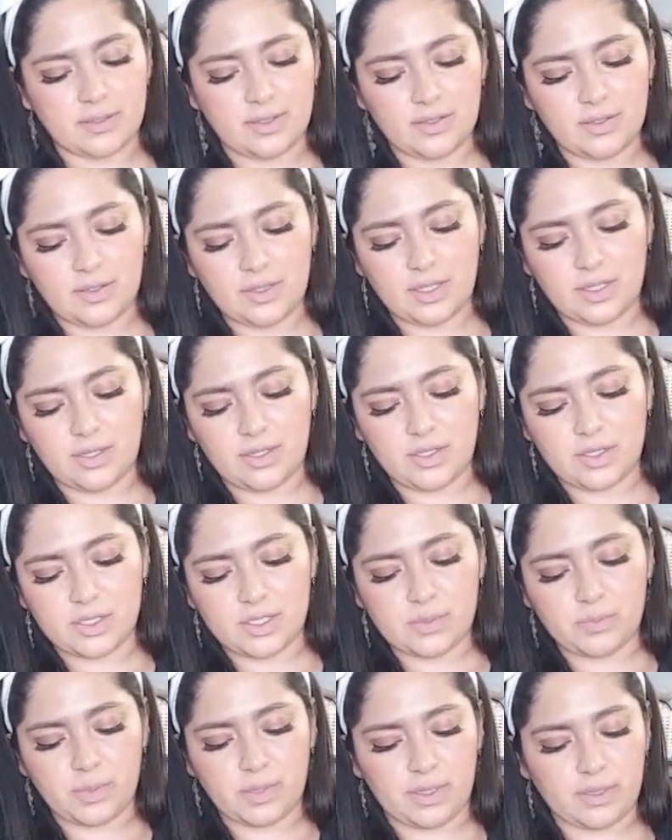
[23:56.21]
Literally
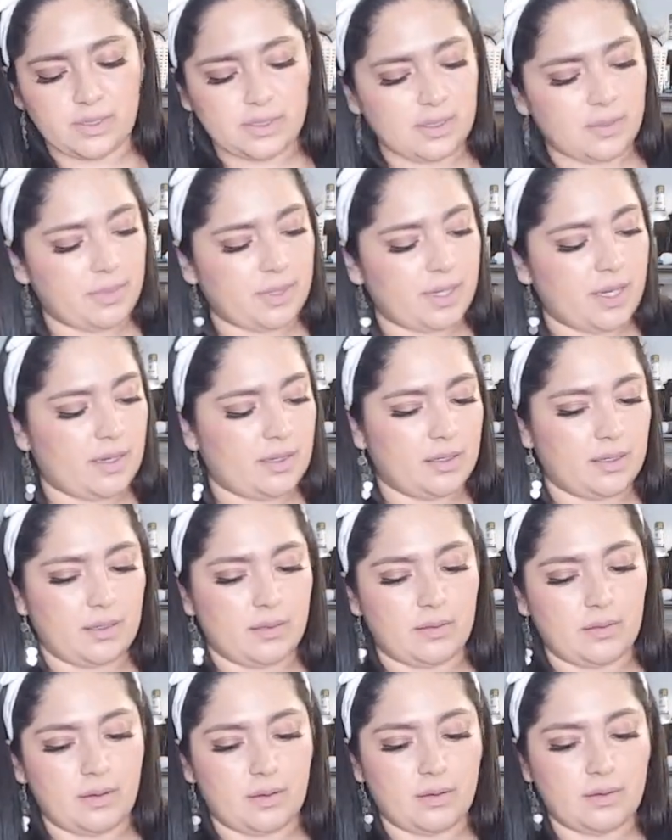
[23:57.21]
just putting some banana
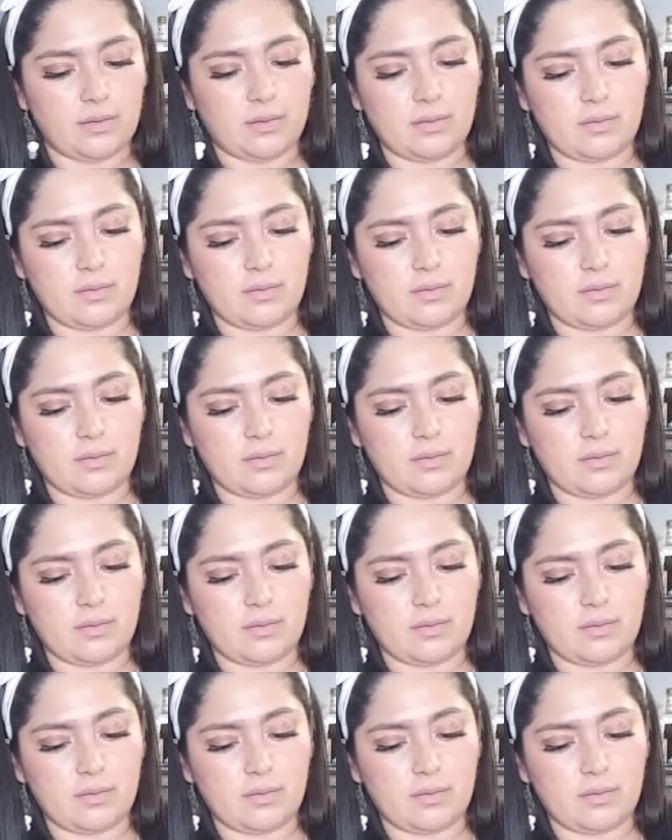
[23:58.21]
in there.